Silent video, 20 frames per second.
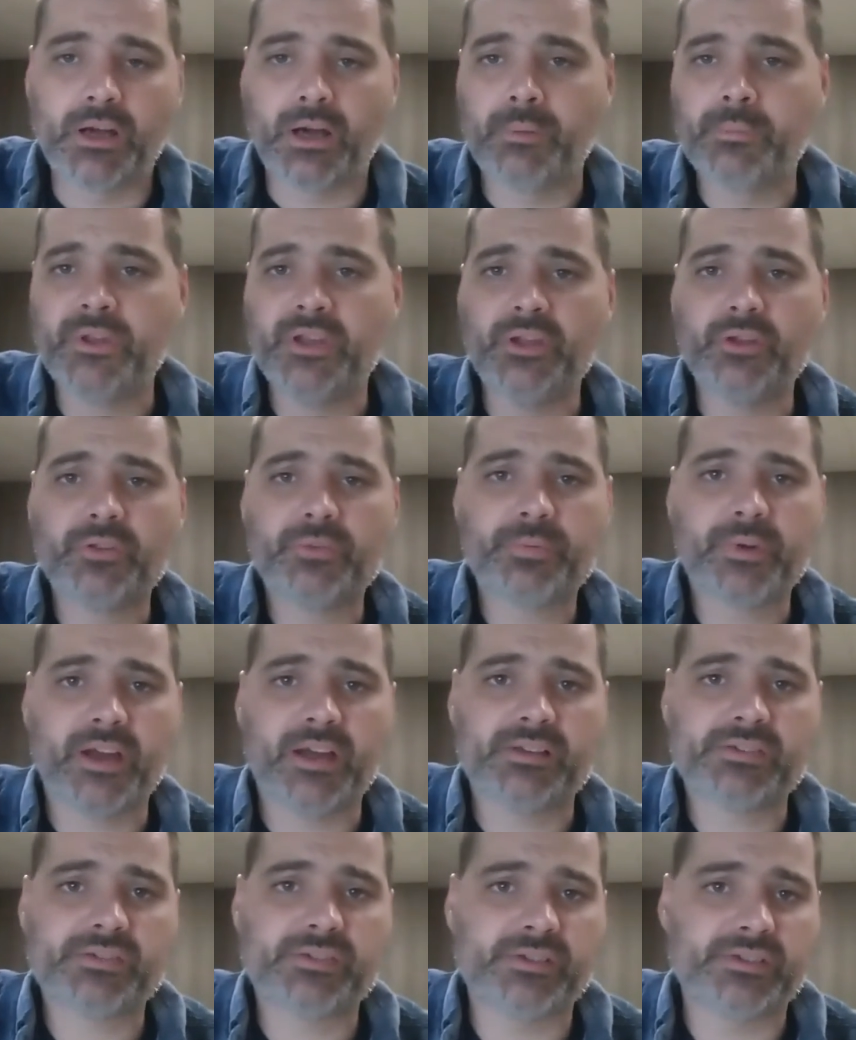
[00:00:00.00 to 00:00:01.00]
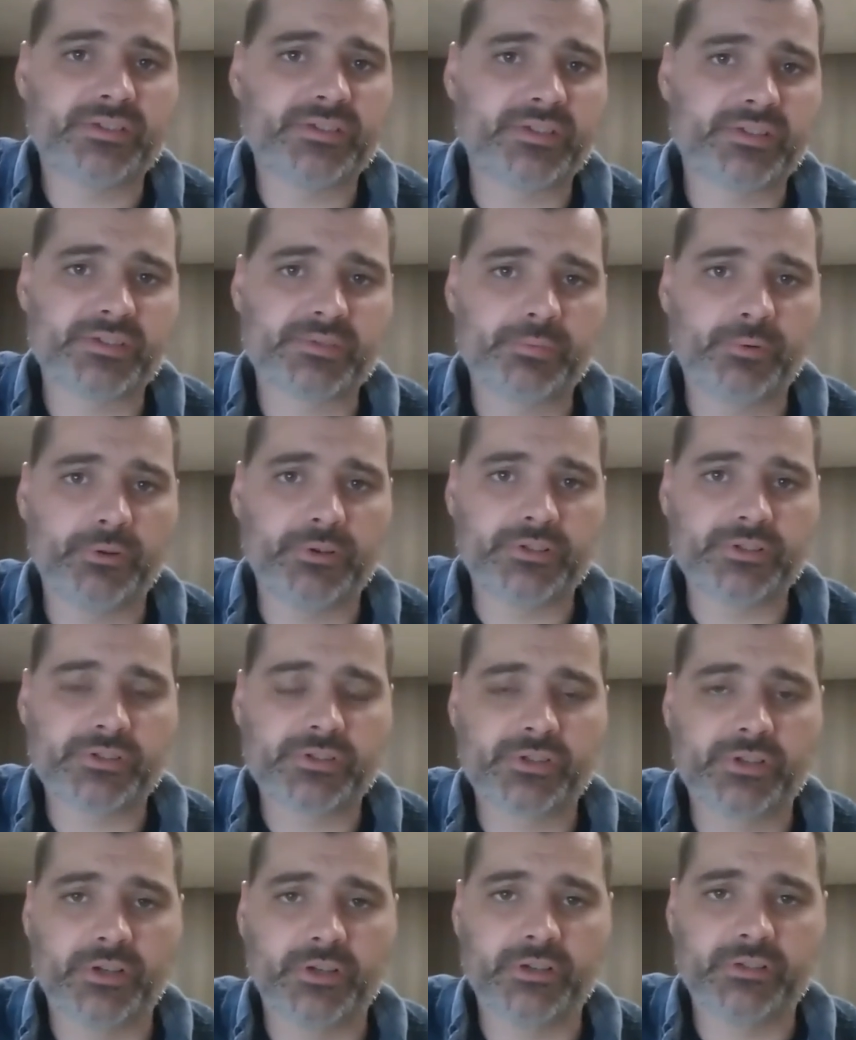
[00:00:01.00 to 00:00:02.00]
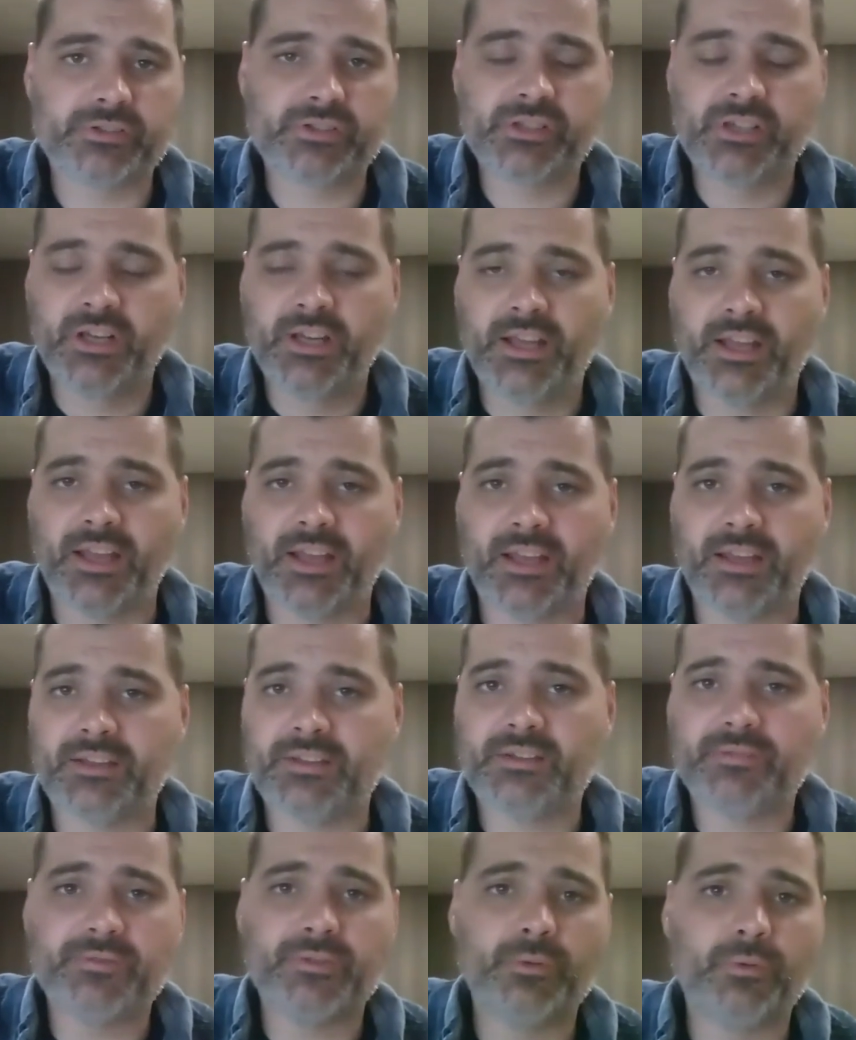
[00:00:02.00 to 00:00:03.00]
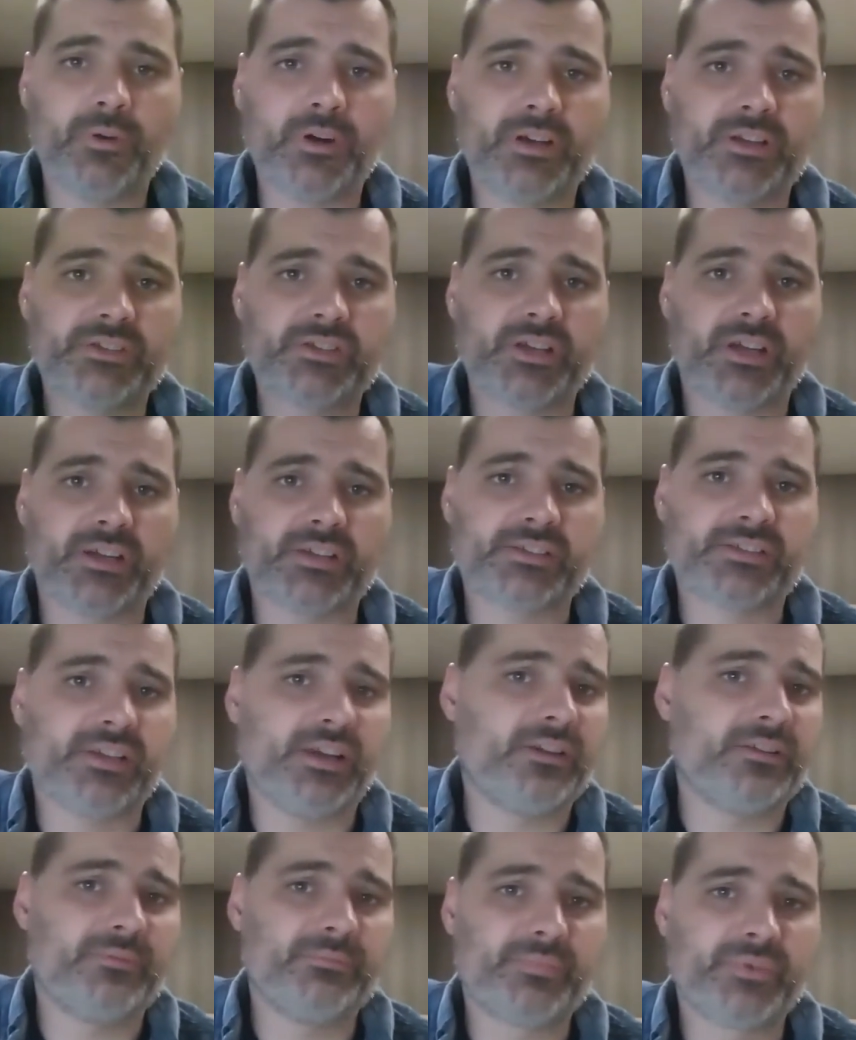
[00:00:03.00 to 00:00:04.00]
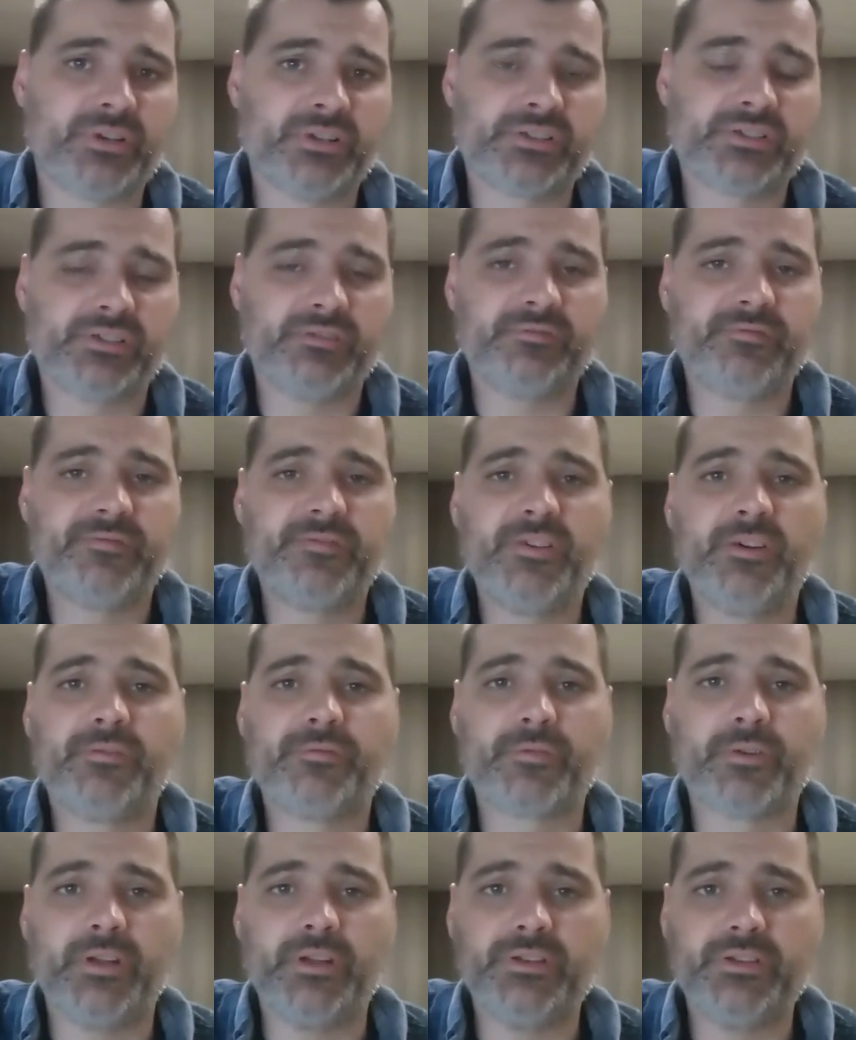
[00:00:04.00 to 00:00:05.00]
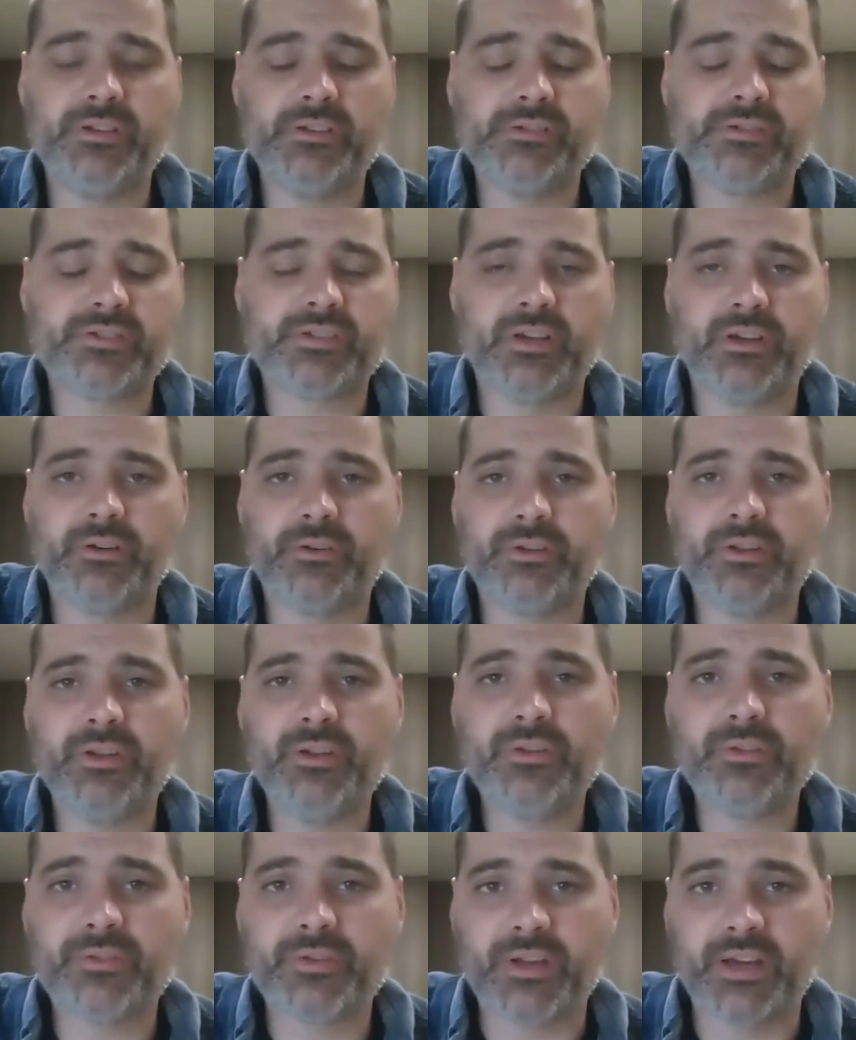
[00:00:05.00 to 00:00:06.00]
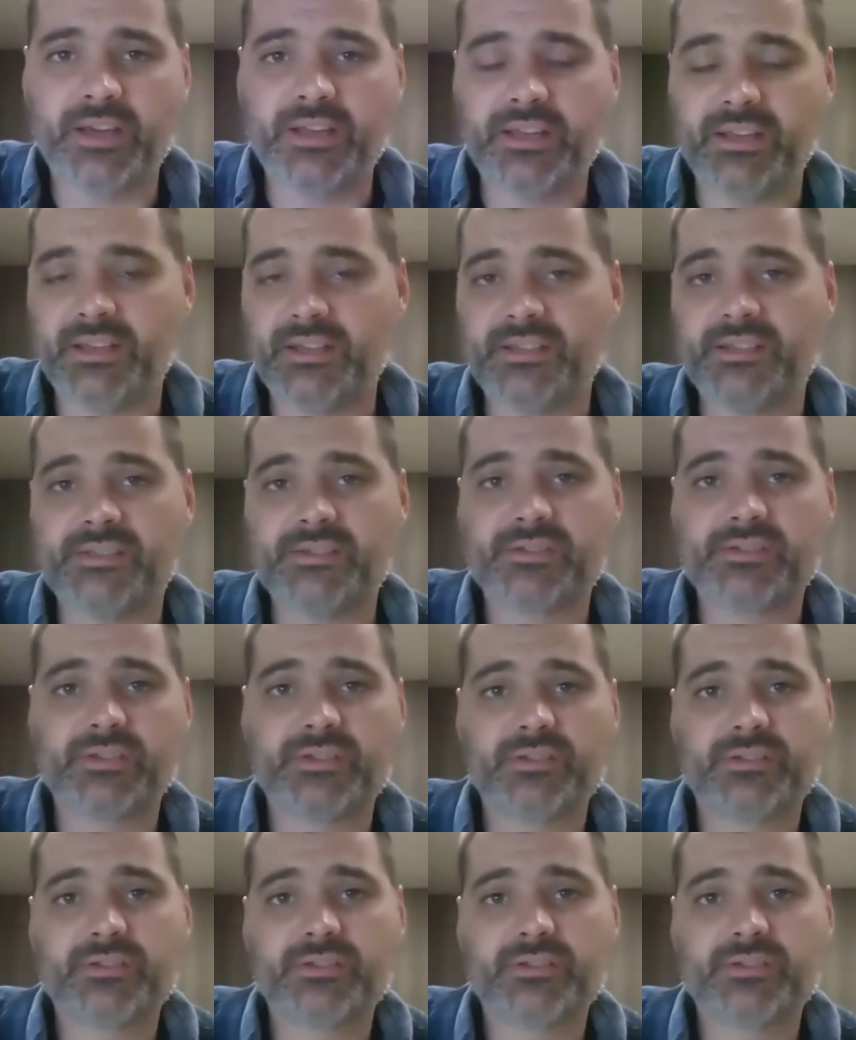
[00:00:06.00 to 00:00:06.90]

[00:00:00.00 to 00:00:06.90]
I'm a youth pastor at 6 Points Church, and if you want to check us out in person, feel free and do so. Youth night is